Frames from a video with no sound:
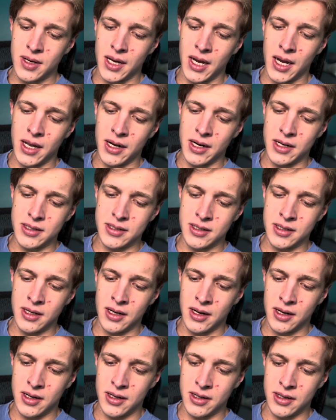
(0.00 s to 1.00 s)
And it's
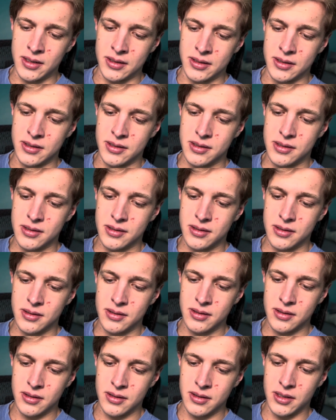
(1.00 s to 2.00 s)
God's
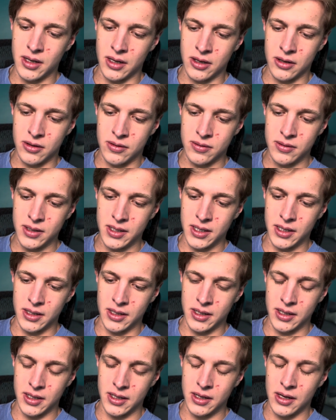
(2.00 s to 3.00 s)

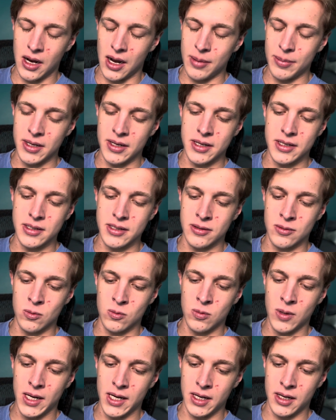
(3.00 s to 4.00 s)
decree, Now I mean his
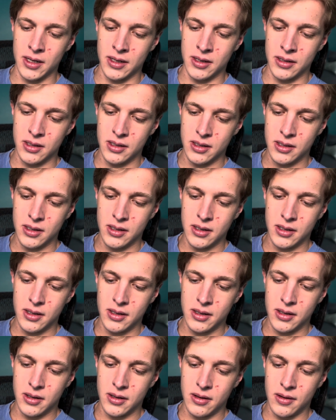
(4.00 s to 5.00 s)
way
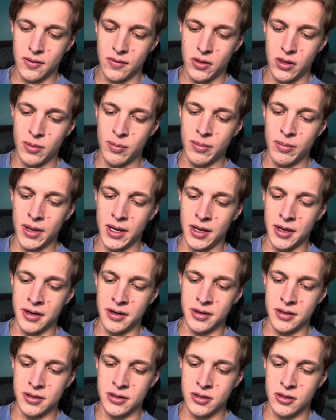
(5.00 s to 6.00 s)
for the
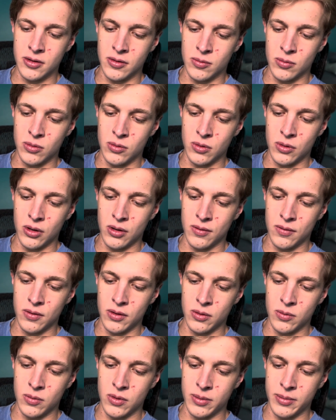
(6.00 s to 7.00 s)
men to rule over the
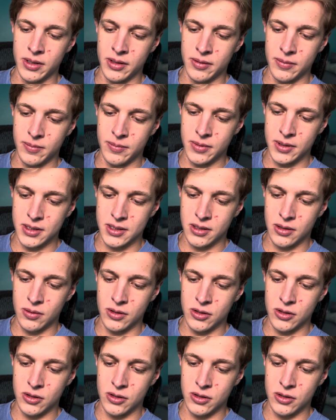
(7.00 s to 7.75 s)
woman. Let's go